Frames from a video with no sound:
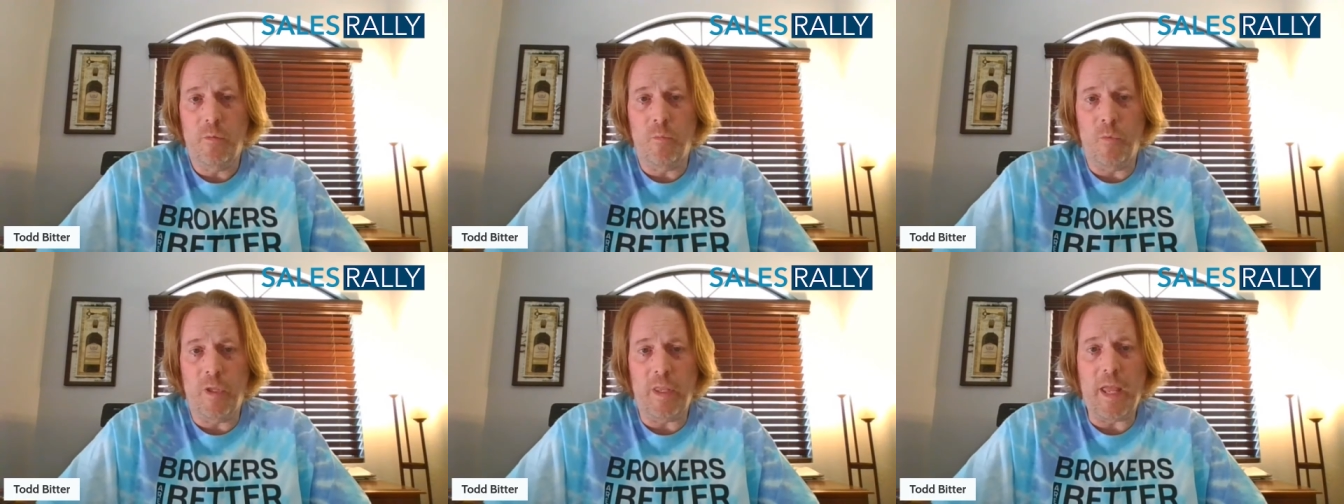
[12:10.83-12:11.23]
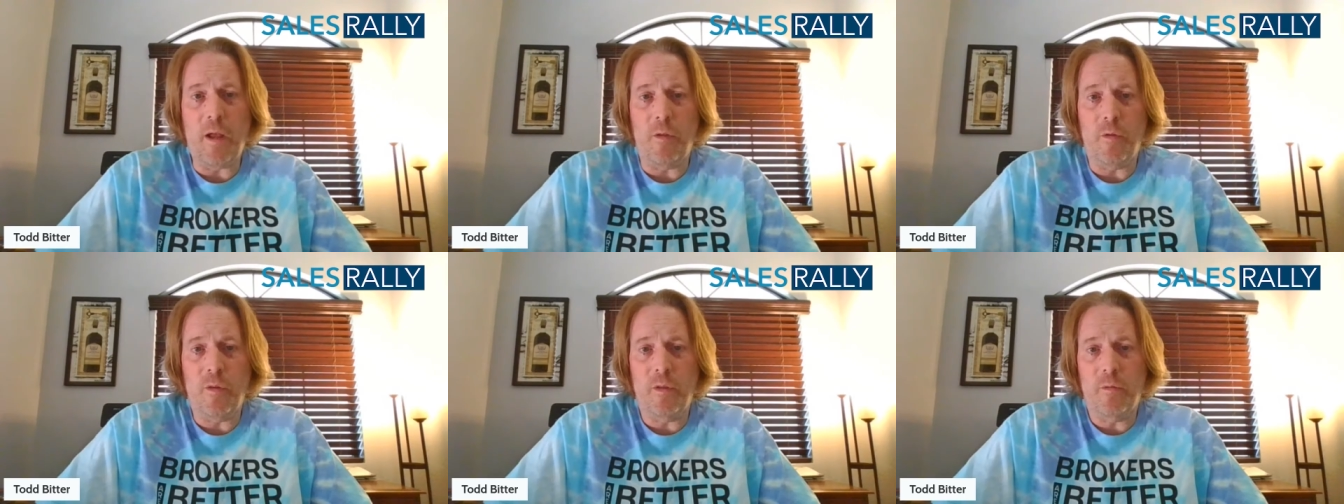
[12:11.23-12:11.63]

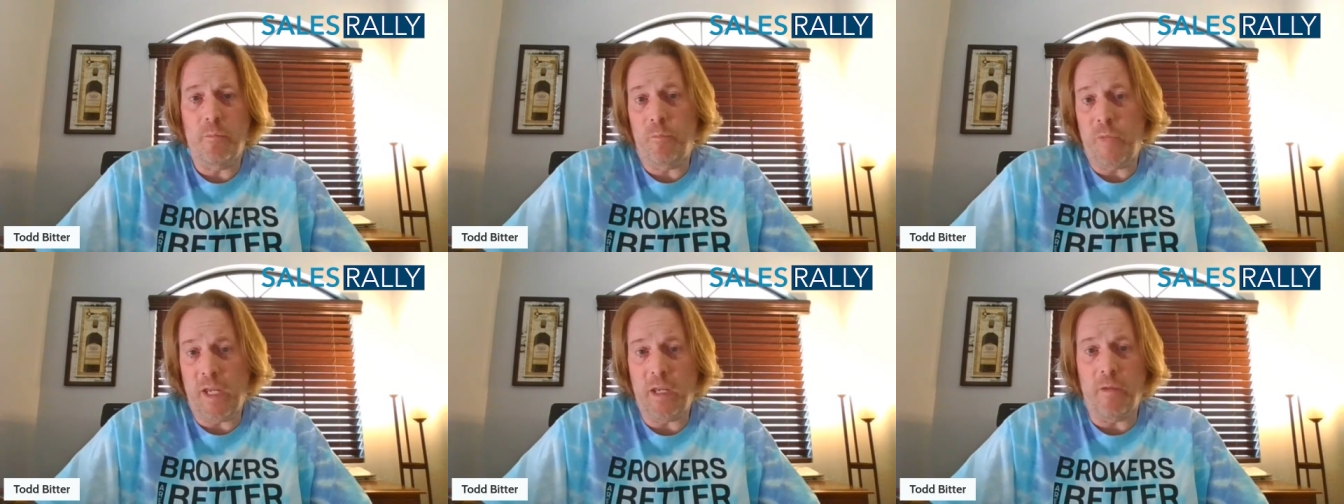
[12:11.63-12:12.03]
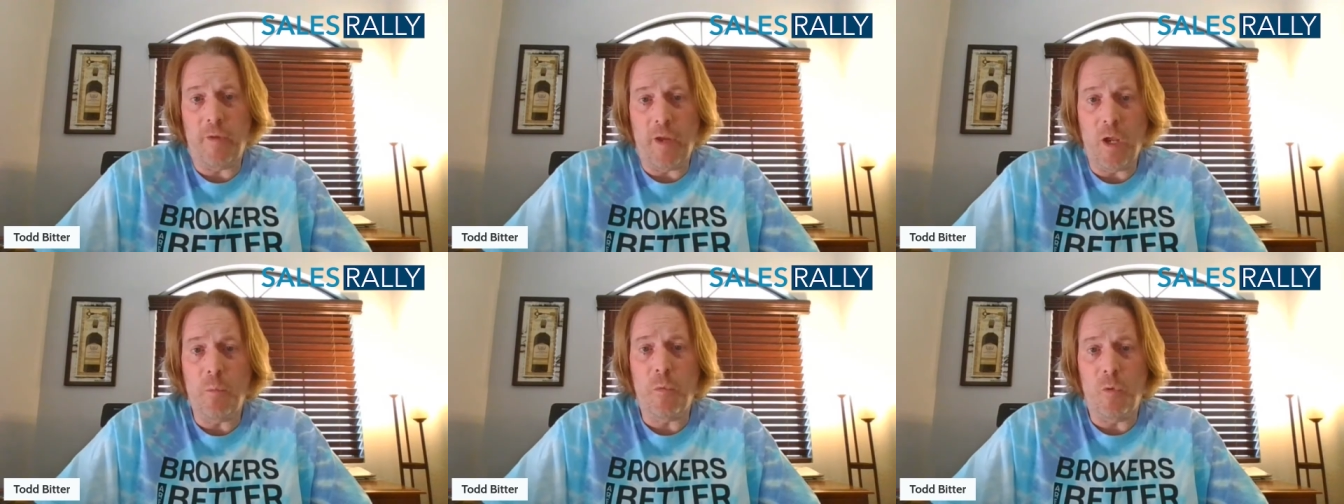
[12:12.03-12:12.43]
without being
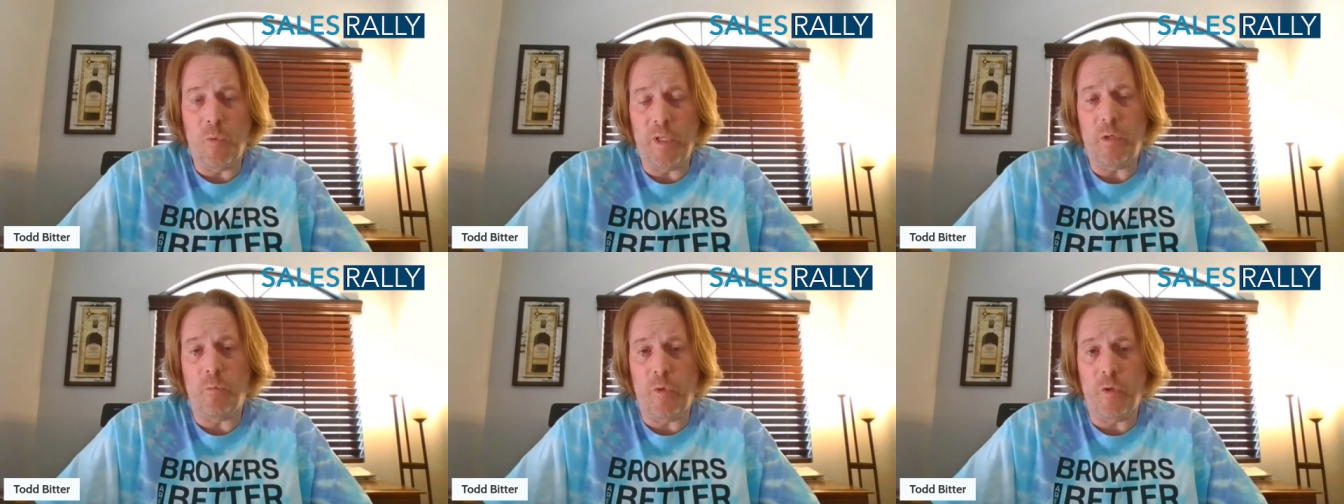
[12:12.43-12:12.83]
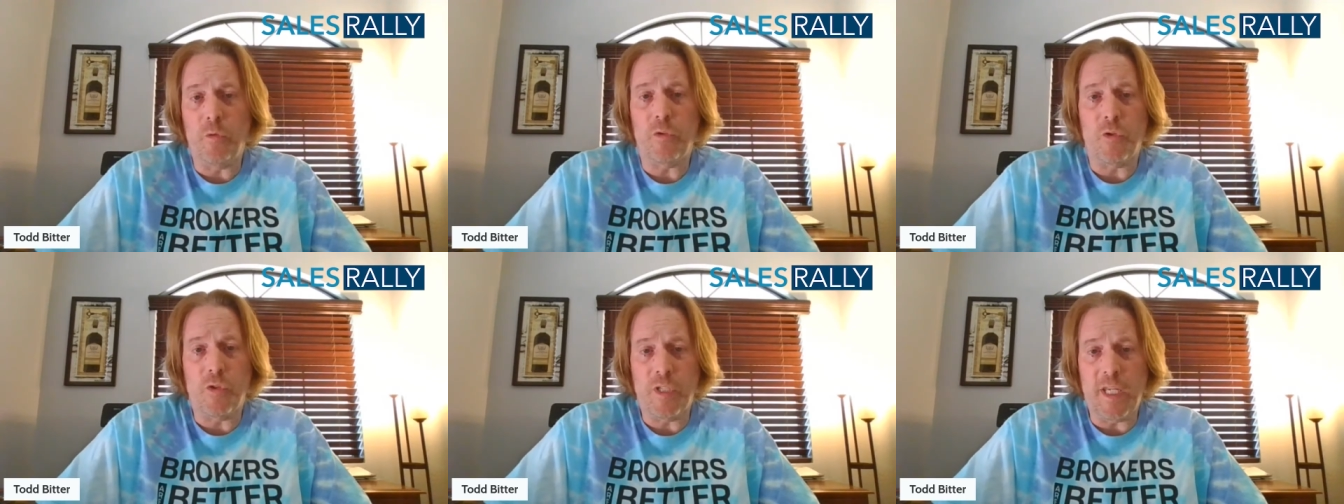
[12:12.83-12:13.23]
available when the
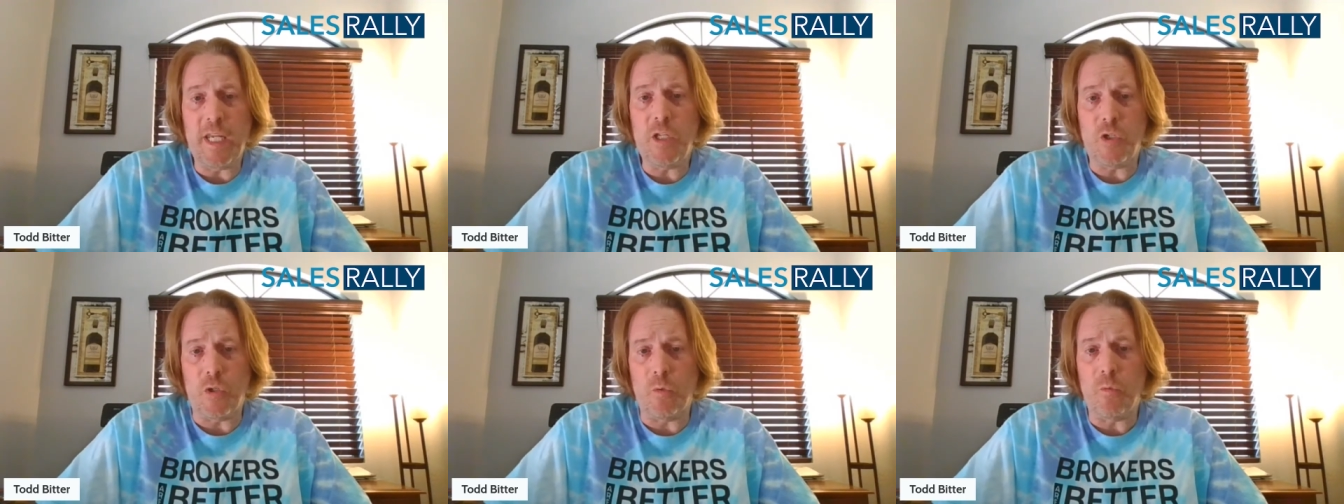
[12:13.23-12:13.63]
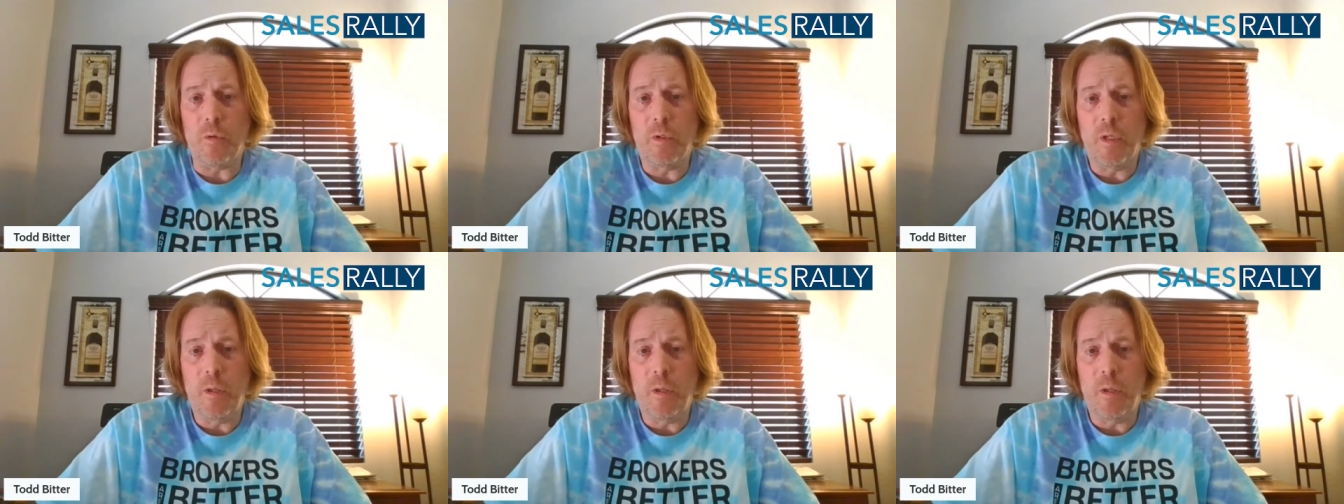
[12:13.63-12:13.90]
realtors need you,